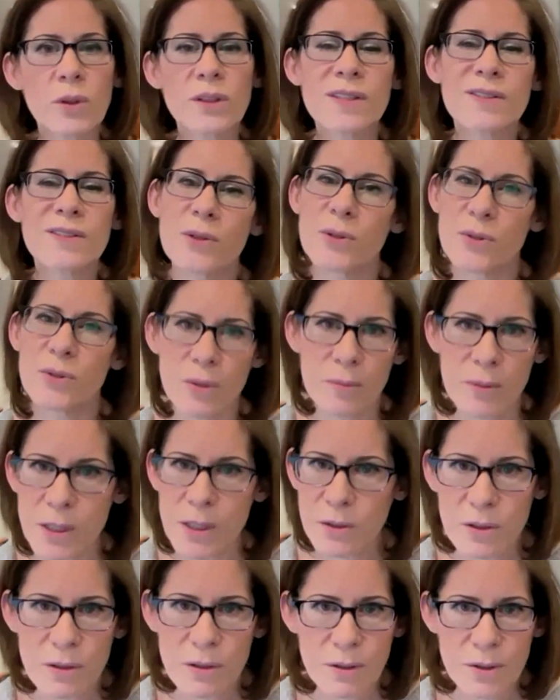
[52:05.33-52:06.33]
at least
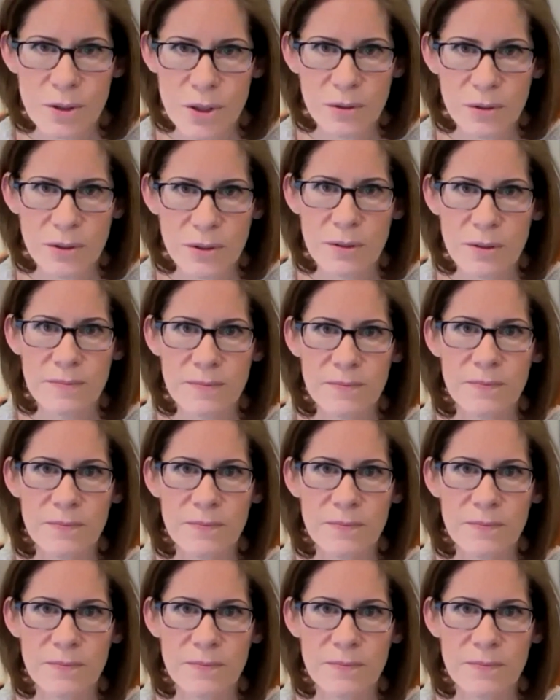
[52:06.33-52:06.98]
contributing to their shelter.